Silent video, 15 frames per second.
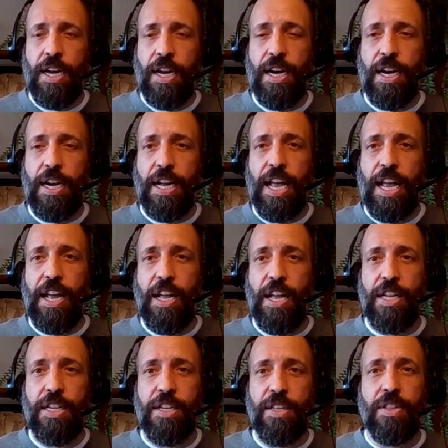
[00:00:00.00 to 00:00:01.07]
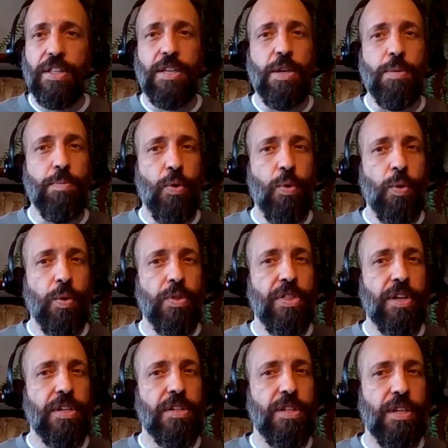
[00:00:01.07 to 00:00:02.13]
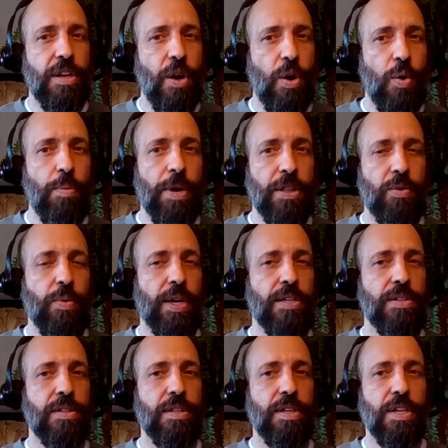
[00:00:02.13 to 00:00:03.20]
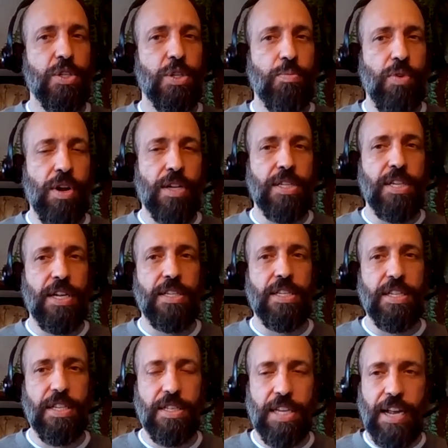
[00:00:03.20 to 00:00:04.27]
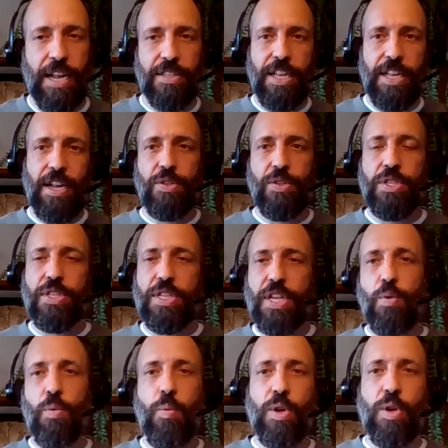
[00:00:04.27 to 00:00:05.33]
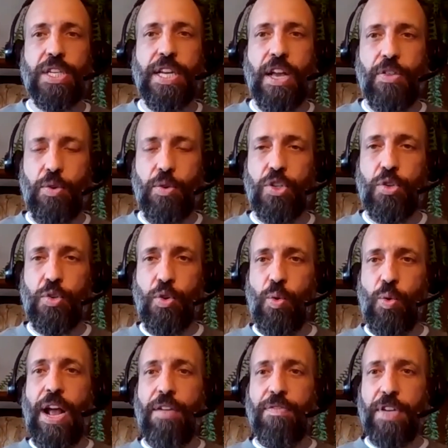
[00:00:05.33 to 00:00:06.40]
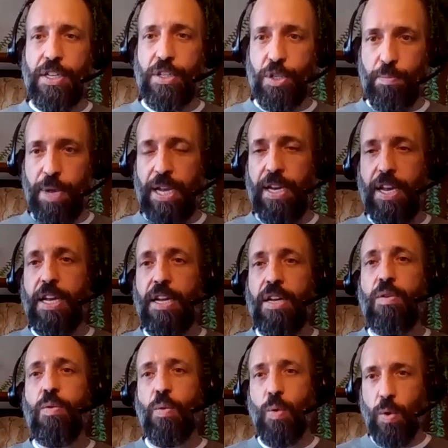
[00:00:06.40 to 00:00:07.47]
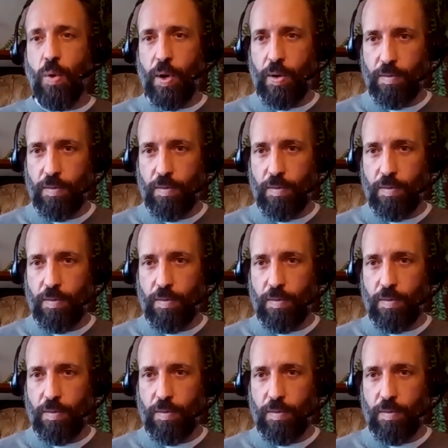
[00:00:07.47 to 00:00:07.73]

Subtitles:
And the important thing to know about the reconciliation process is, as the House and Senate work together to craft a spending or